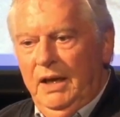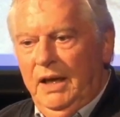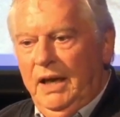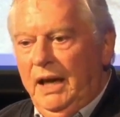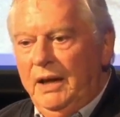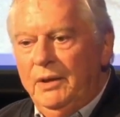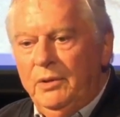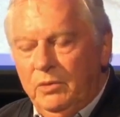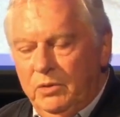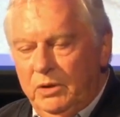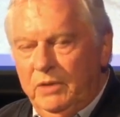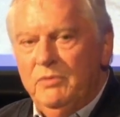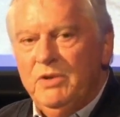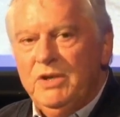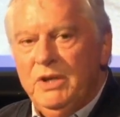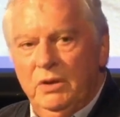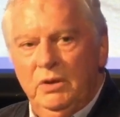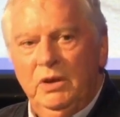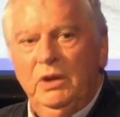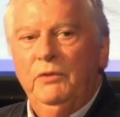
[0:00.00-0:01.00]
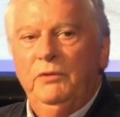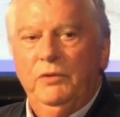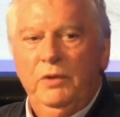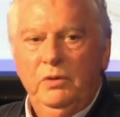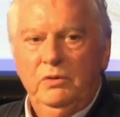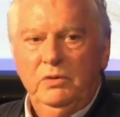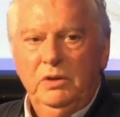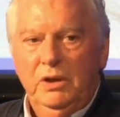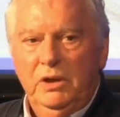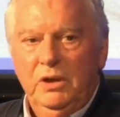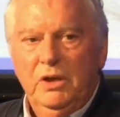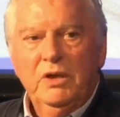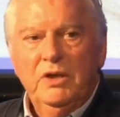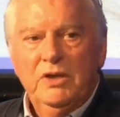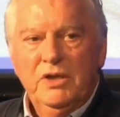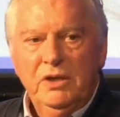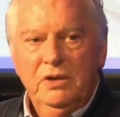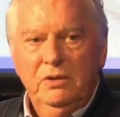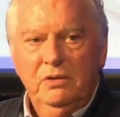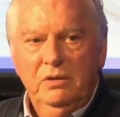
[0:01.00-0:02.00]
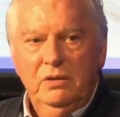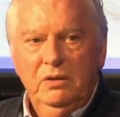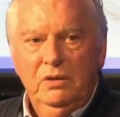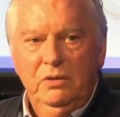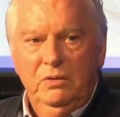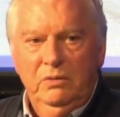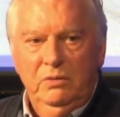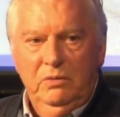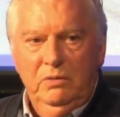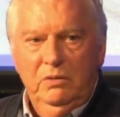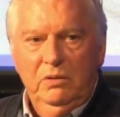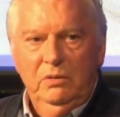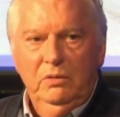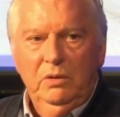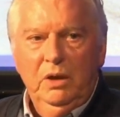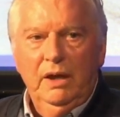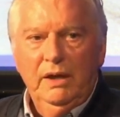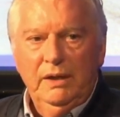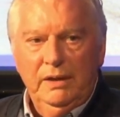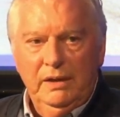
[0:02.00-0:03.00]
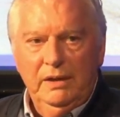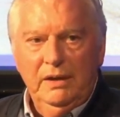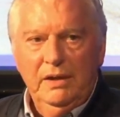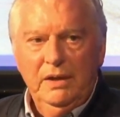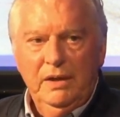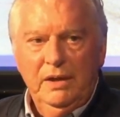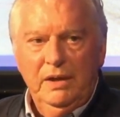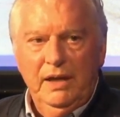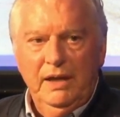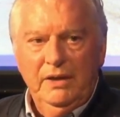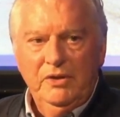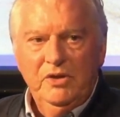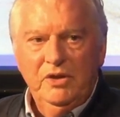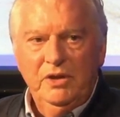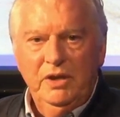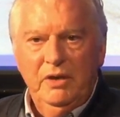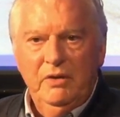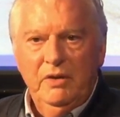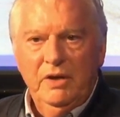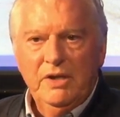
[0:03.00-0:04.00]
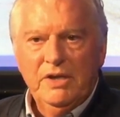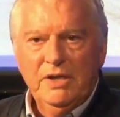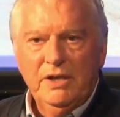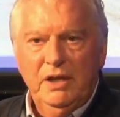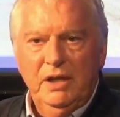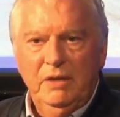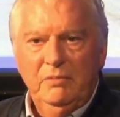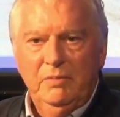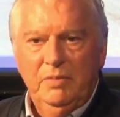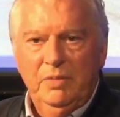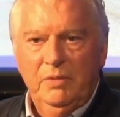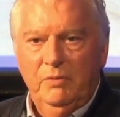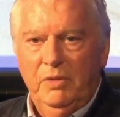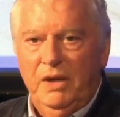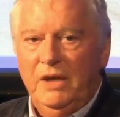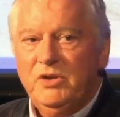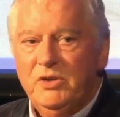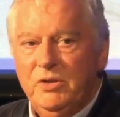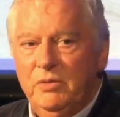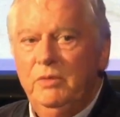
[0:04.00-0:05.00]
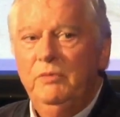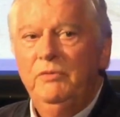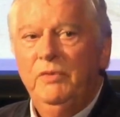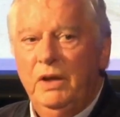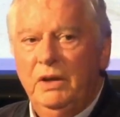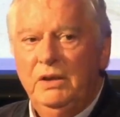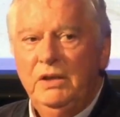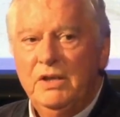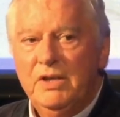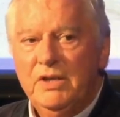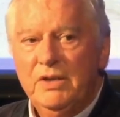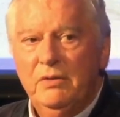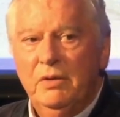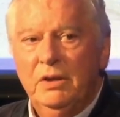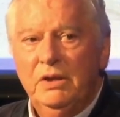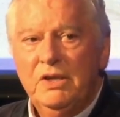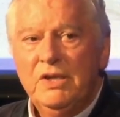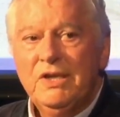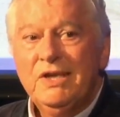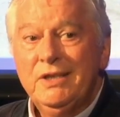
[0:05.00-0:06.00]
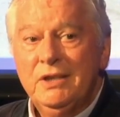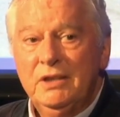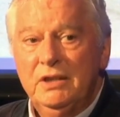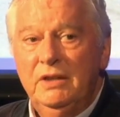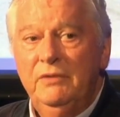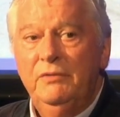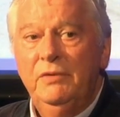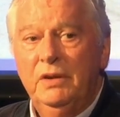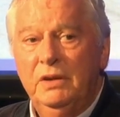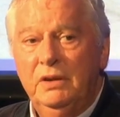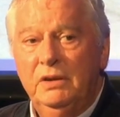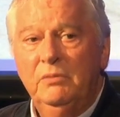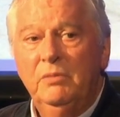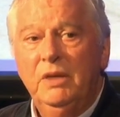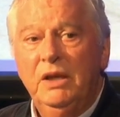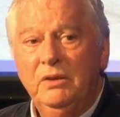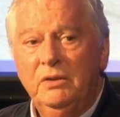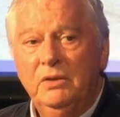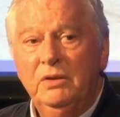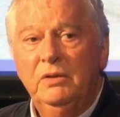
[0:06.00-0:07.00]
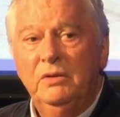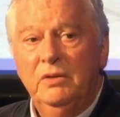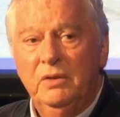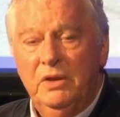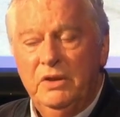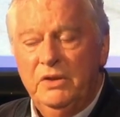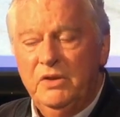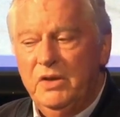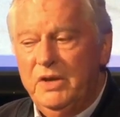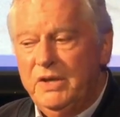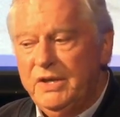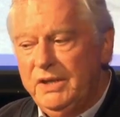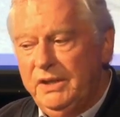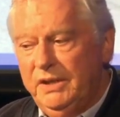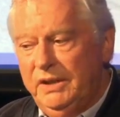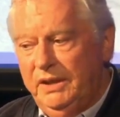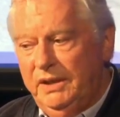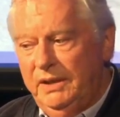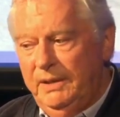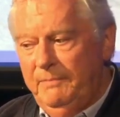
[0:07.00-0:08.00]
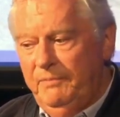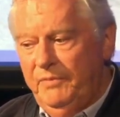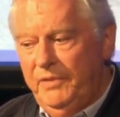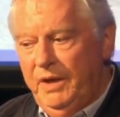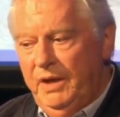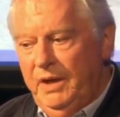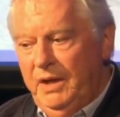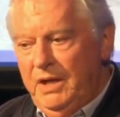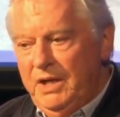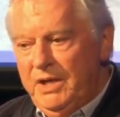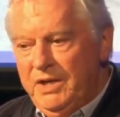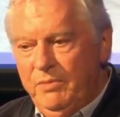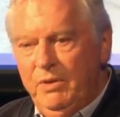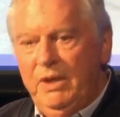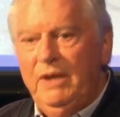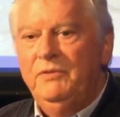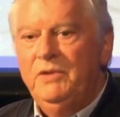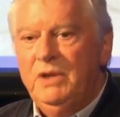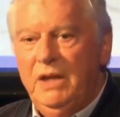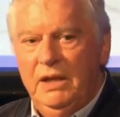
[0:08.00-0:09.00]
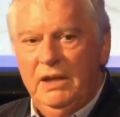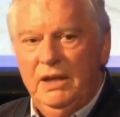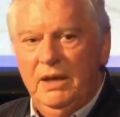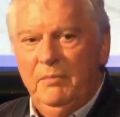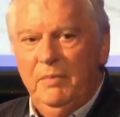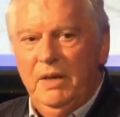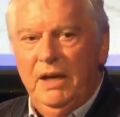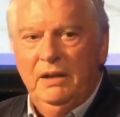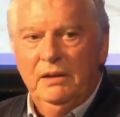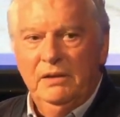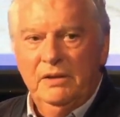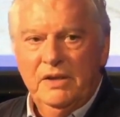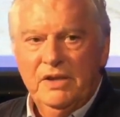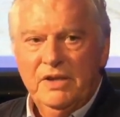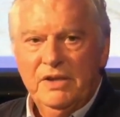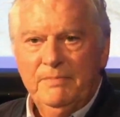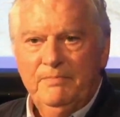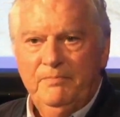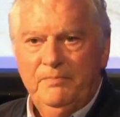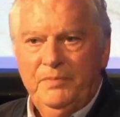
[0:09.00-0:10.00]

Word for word: I thought it was only a few nerds who, who, who liked the, the engineering side. But actually, we find it's quite a significant amount who are interested in it. So we have to get that balance